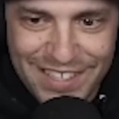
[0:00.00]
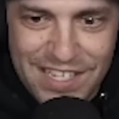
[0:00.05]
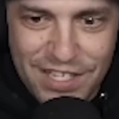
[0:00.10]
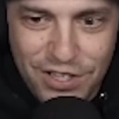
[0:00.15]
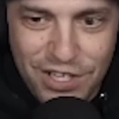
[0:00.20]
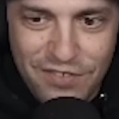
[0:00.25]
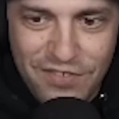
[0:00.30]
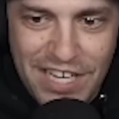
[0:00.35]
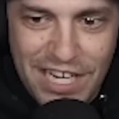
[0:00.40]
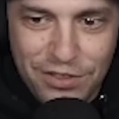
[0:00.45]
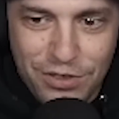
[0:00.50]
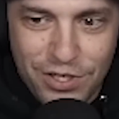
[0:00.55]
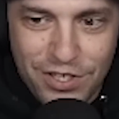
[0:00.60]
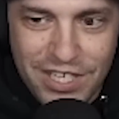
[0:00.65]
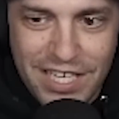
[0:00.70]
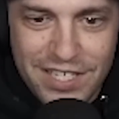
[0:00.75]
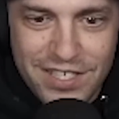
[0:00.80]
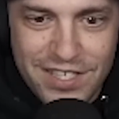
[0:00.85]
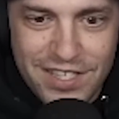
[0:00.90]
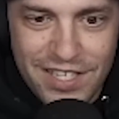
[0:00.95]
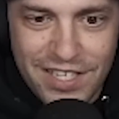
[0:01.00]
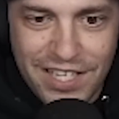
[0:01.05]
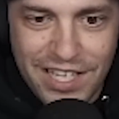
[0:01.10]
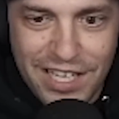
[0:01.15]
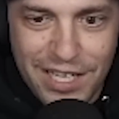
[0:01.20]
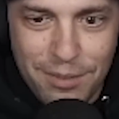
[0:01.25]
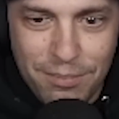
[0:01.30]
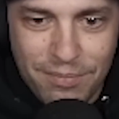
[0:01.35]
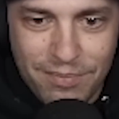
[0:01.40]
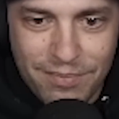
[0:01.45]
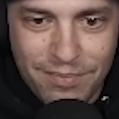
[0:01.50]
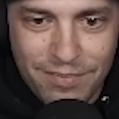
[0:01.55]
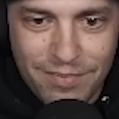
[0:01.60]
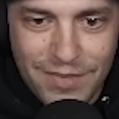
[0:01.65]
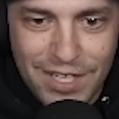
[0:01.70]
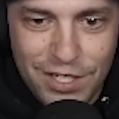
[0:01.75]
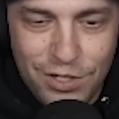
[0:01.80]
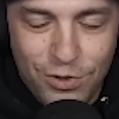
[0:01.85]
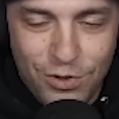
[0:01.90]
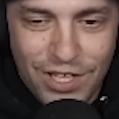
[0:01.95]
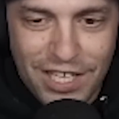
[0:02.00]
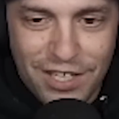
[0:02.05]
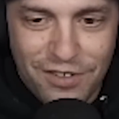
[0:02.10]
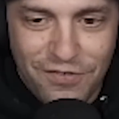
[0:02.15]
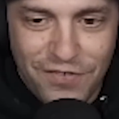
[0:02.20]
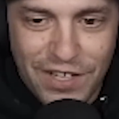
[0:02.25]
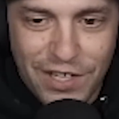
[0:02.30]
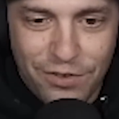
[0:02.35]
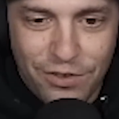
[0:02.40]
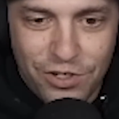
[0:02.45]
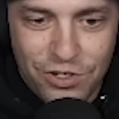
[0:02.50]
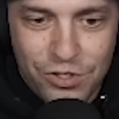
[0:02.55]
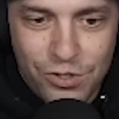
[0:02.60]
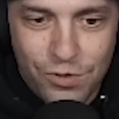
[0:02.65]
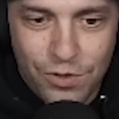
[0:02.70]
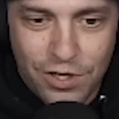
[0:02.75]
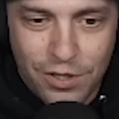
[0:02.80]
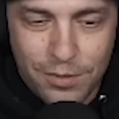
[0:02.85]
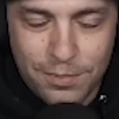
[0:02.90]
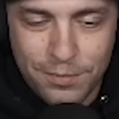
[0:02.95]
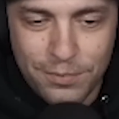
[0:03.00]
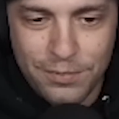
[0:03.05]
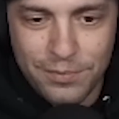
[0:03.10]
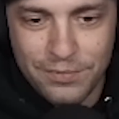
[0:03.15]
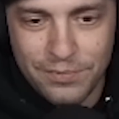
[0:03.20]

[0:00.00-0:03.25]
They lived out their days in the game. They knew they had found their true home.